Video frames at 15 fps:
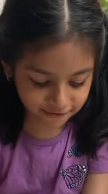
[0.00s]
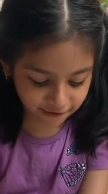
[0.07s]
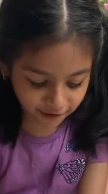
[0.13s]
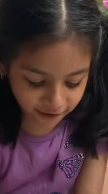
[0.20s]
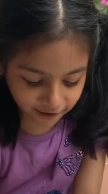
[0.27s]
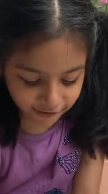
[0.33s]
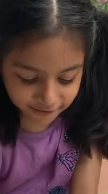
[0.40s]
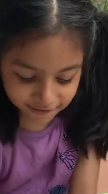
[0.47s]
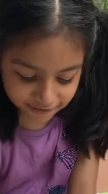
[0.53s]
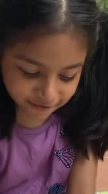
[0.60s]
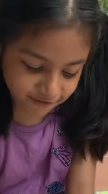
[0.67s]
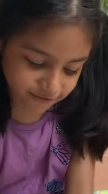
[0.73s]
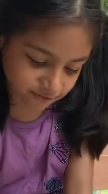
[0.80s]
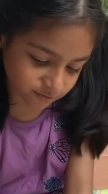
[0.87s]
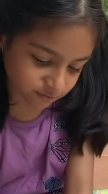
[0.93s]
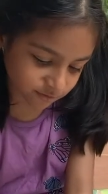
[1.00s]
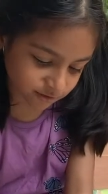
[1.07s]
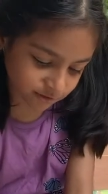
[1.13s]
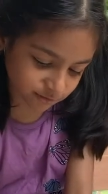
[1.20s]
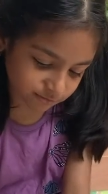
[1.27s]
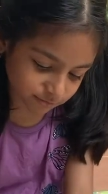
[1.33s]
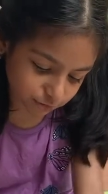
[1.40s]
I like this one the
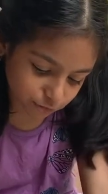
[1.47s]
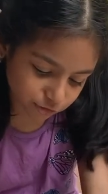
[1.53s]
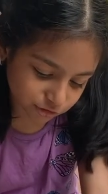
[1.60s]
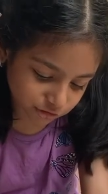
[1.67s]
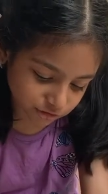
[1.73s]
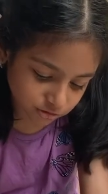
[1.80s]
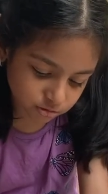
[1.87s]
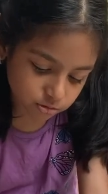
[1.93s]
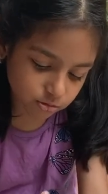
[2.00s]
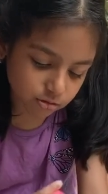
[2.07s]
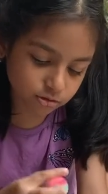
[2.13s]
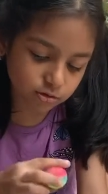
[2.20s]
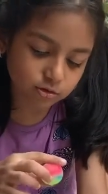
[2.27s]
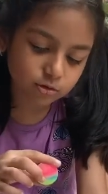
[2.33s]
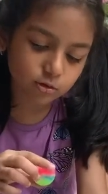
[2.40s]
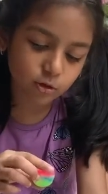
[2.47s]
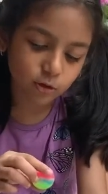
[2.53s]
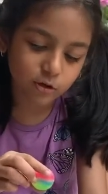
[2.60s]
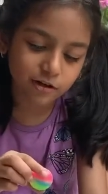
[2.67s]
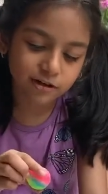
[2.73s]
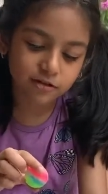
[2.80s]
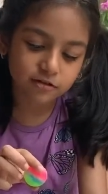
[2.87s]
most. It looks good.